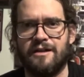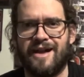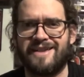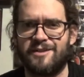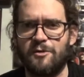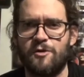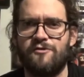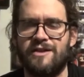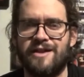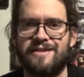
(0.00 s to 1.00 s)
I don't know if
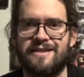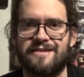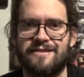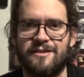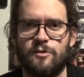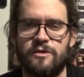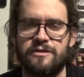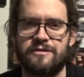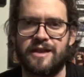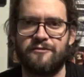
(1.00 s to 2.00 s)
I like this. It
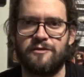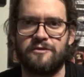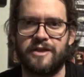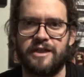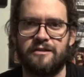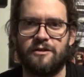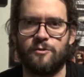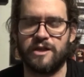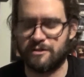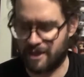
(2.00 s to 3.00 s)
was definitely a
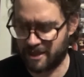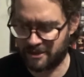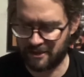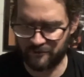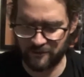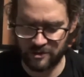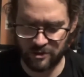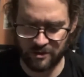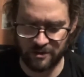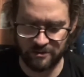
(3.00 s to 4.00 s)
weird ending for
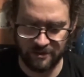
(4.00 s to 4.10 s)
sure.